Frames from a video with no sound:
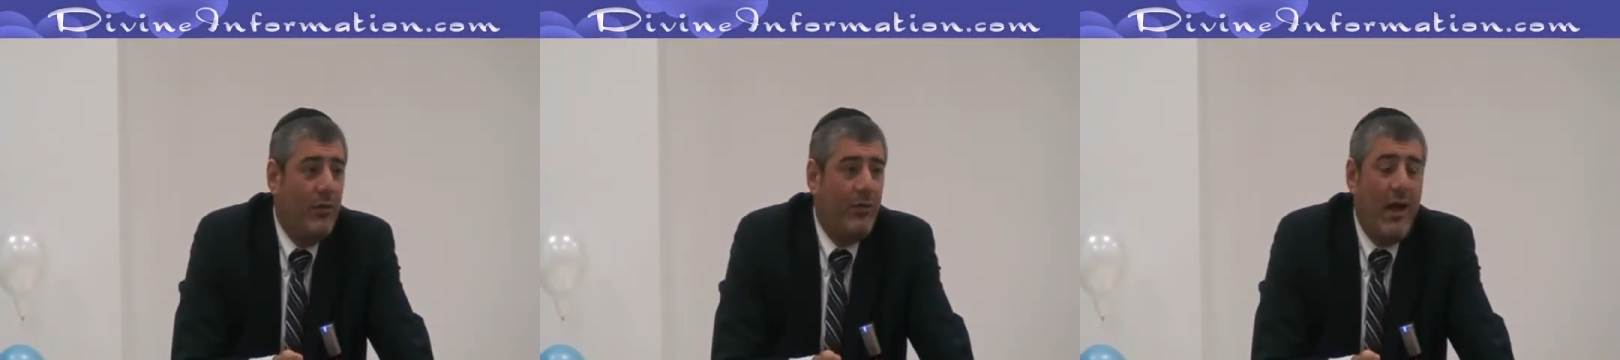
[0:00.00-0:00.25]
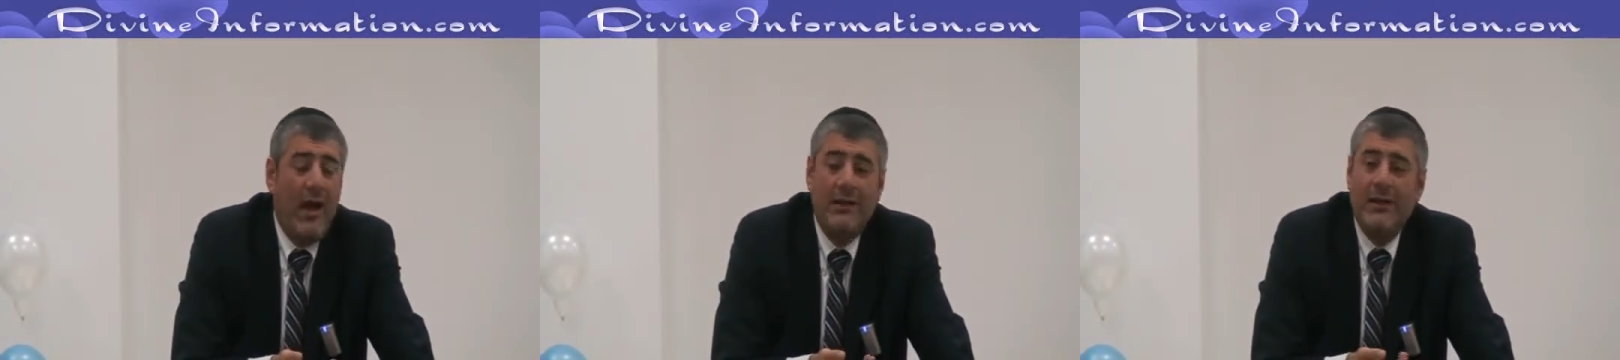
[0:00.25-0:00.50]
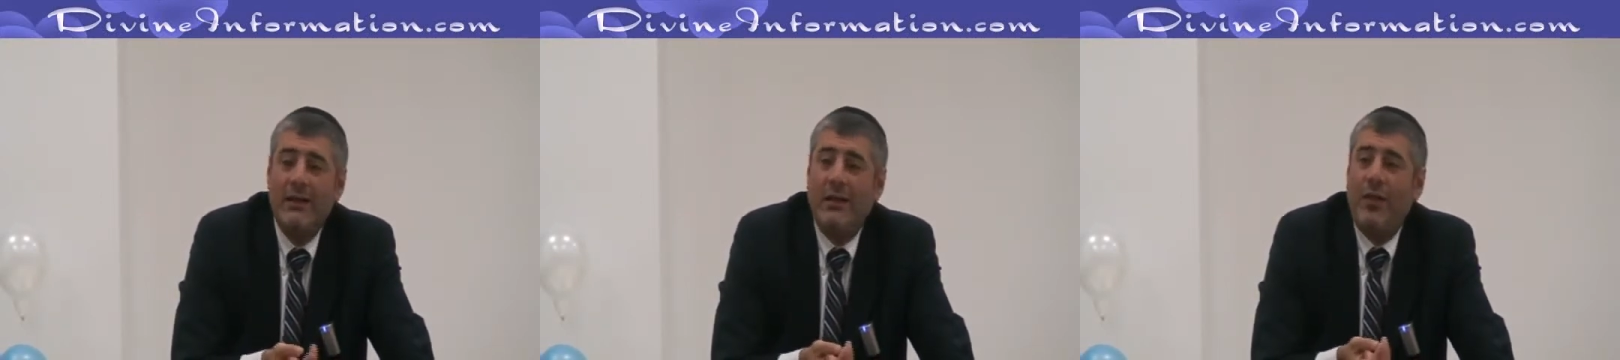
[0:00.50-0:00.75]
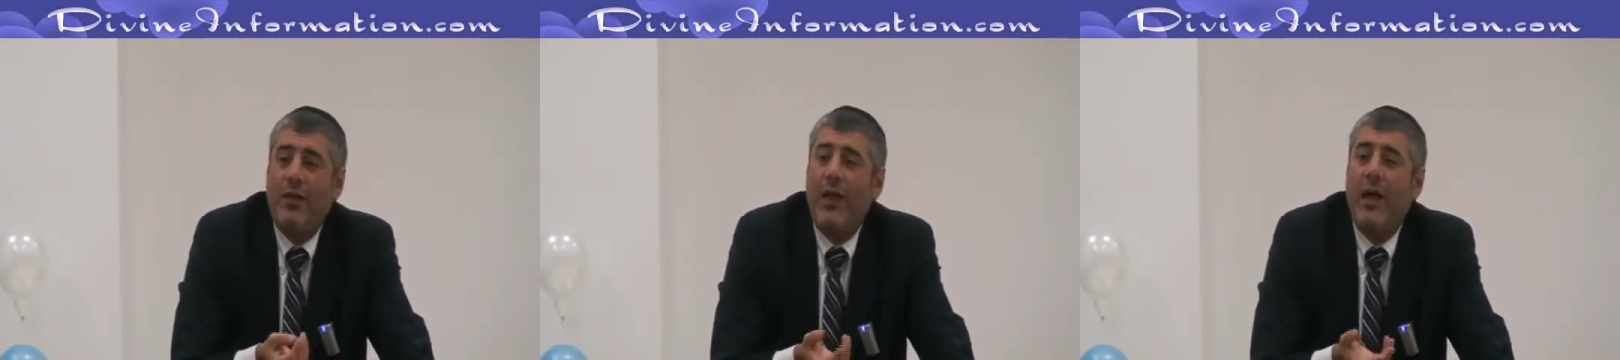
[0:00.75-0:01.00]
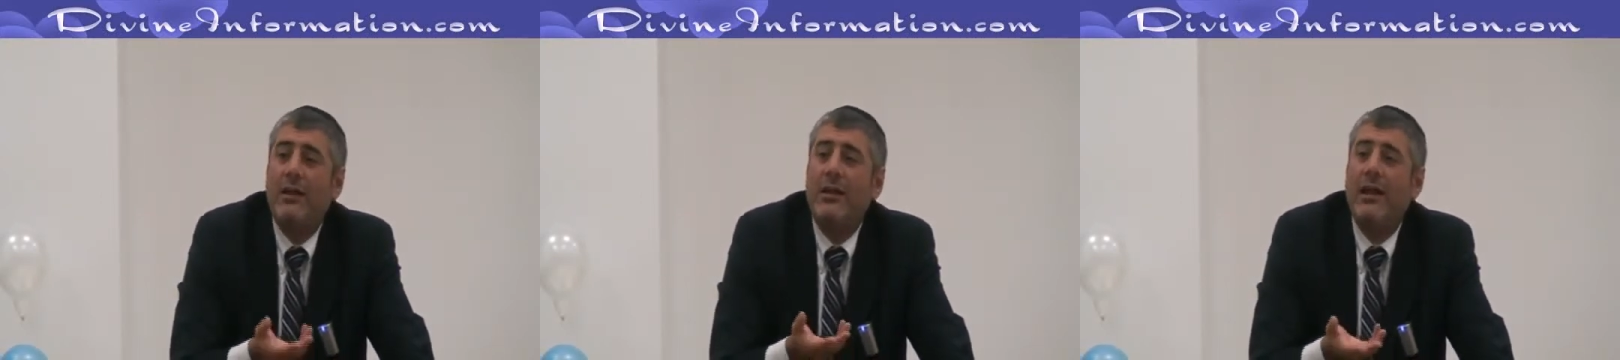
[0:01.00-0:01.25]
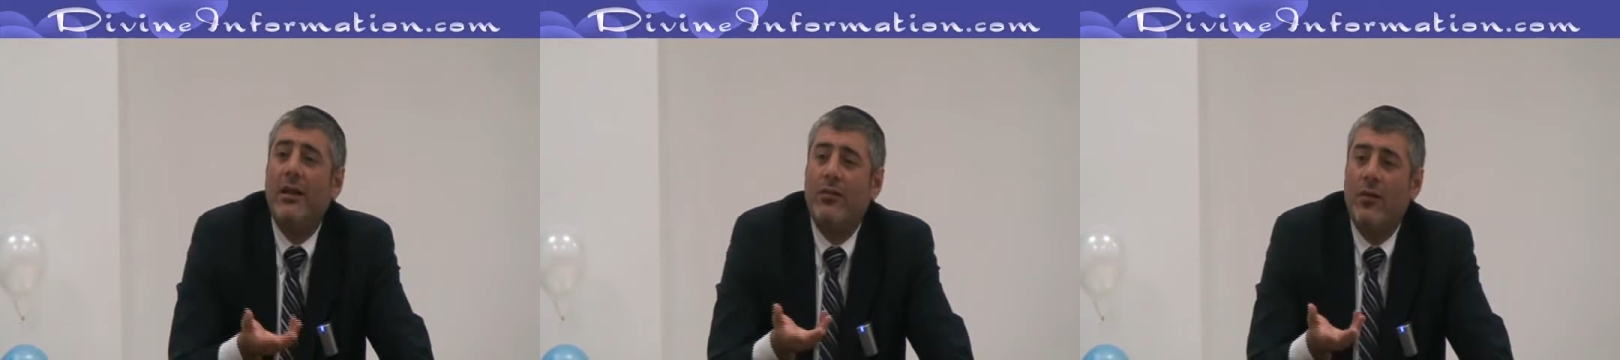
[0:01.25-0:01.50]
was
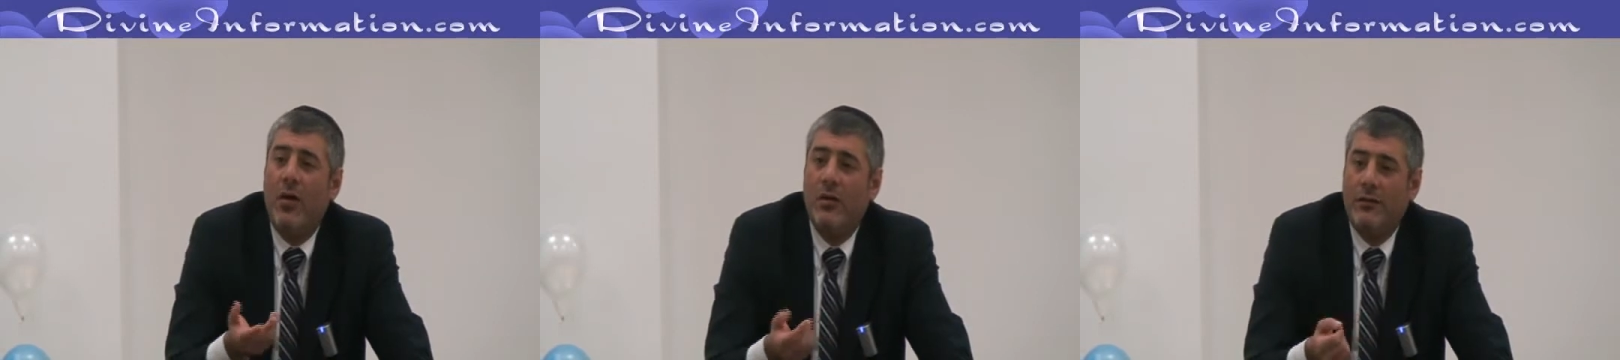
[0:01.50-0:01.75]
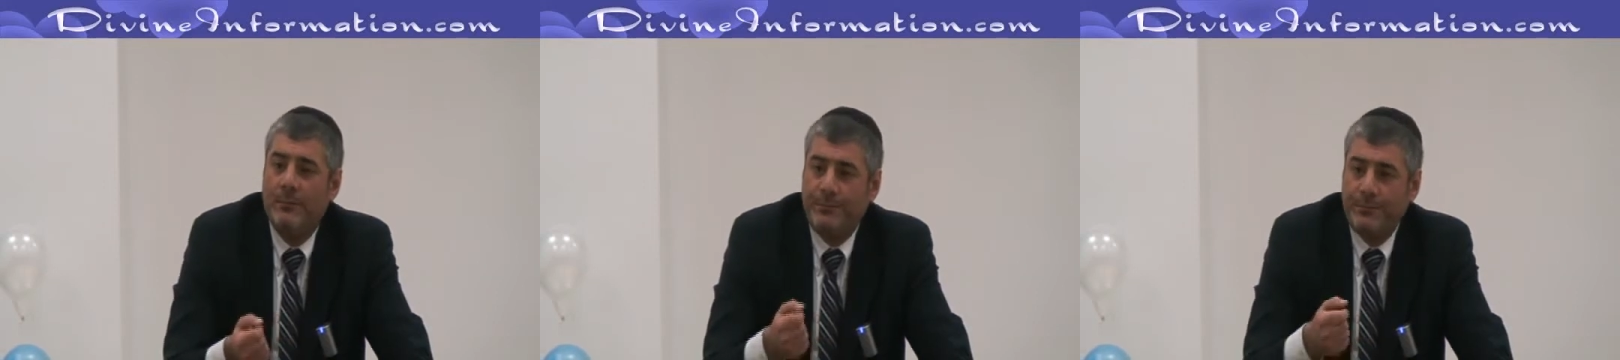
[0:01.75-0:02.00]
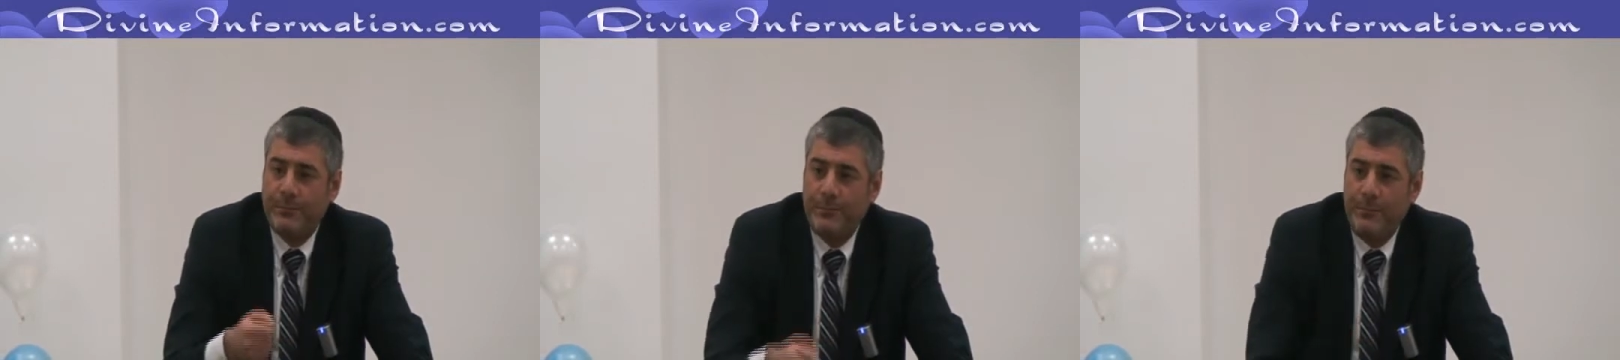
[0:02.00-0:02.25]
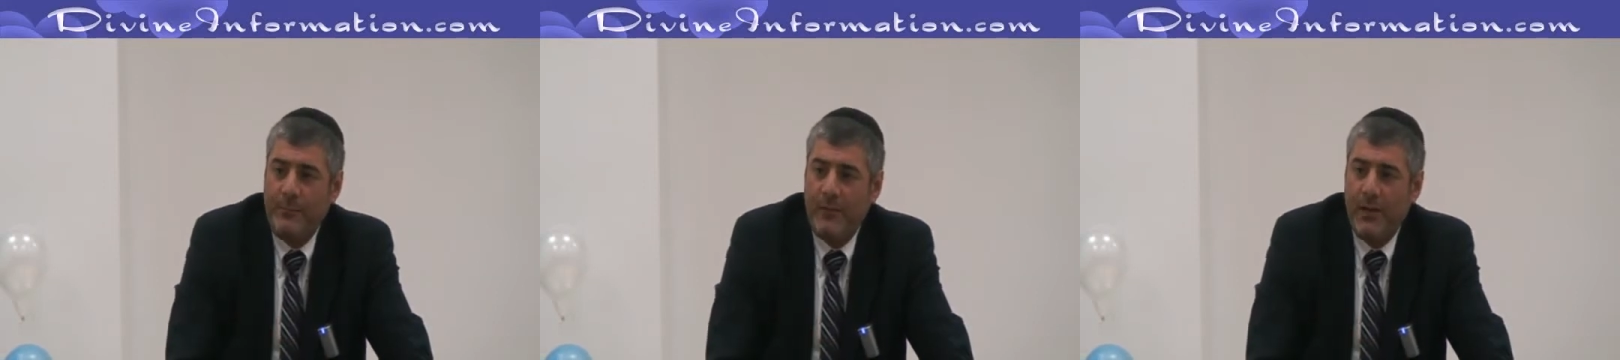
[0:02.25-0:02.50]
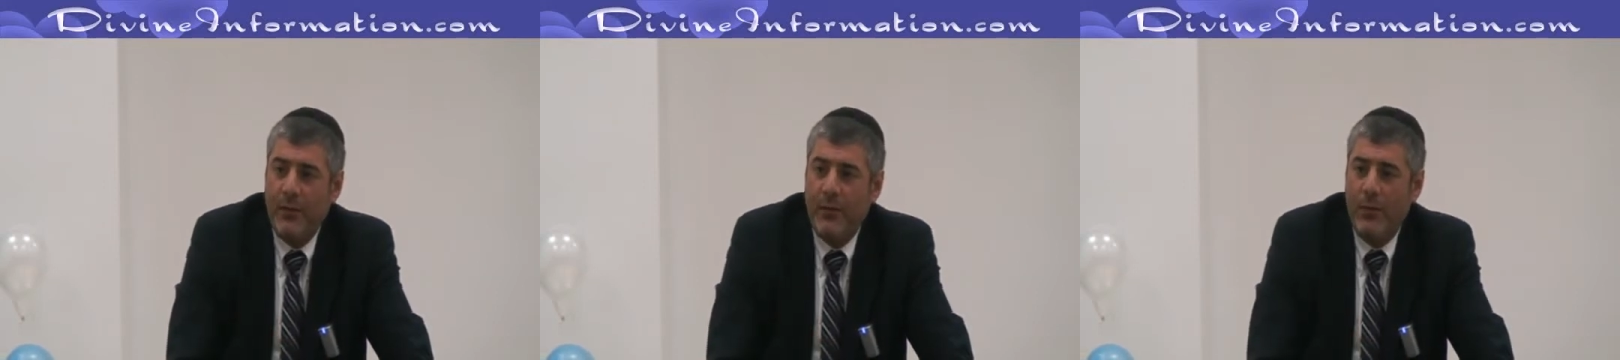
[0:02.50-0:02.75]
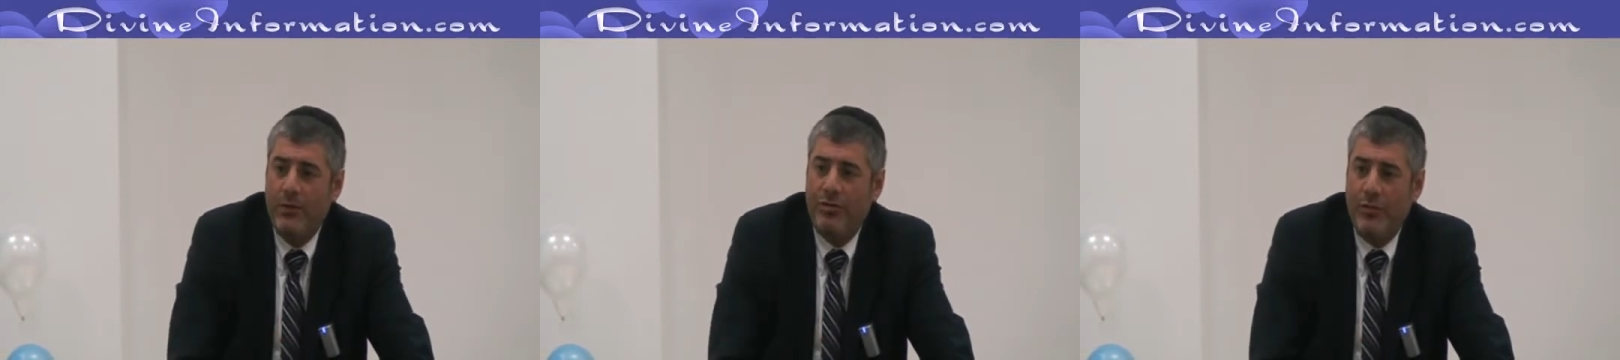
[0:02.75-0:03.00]
130 years old
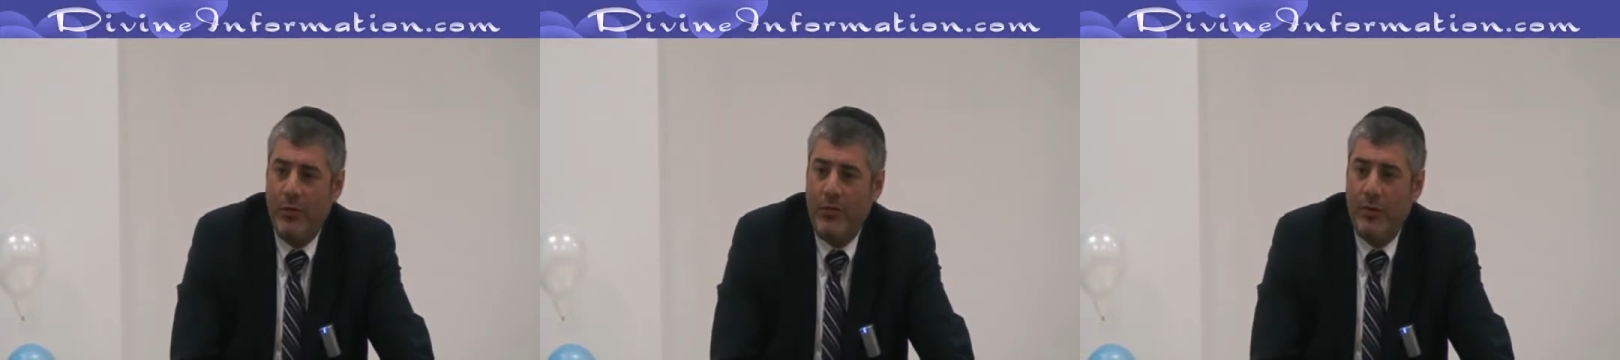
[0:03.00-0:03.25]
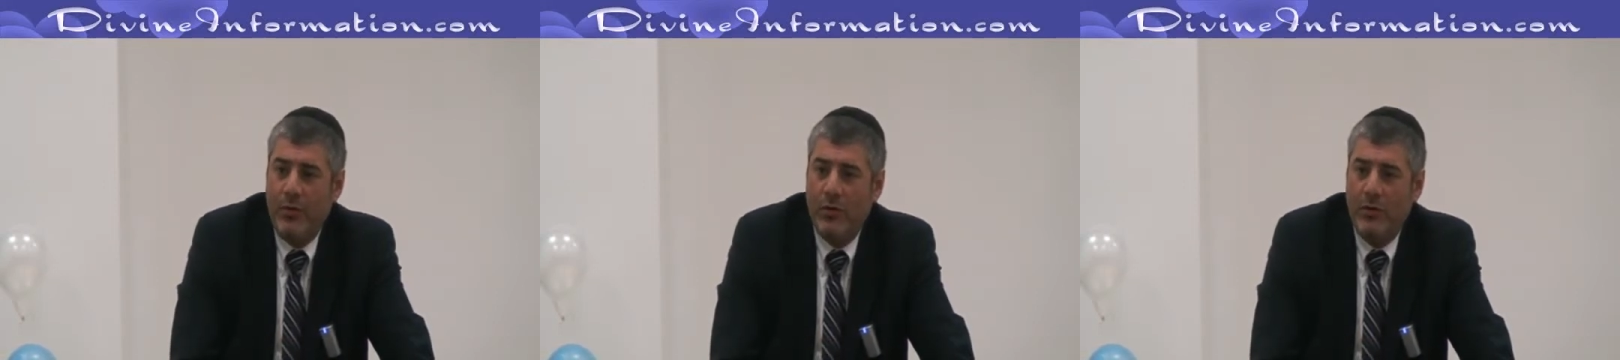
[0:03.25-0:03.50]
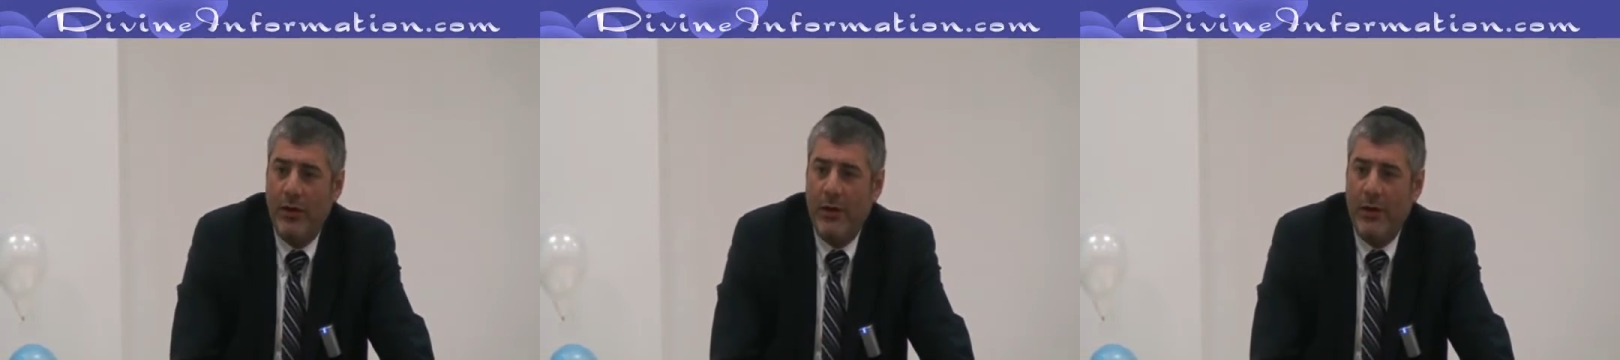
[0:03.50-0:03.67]
when she was born.